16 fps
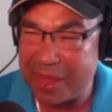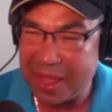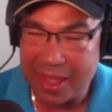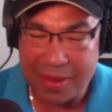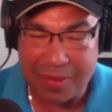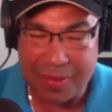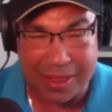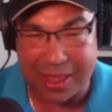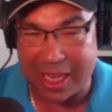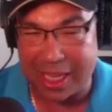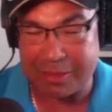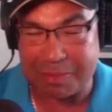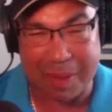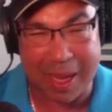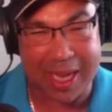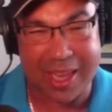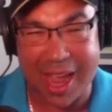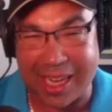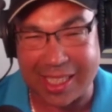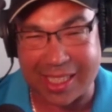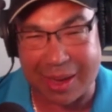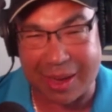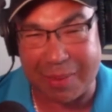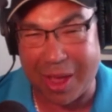with these big guys?
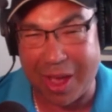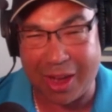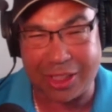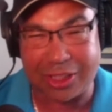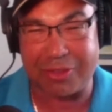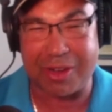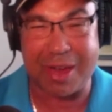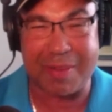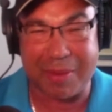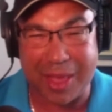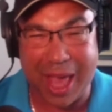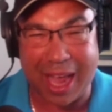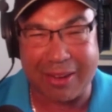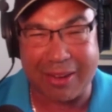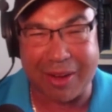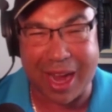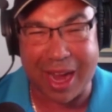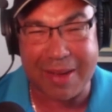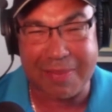Like, we all dream of that, right?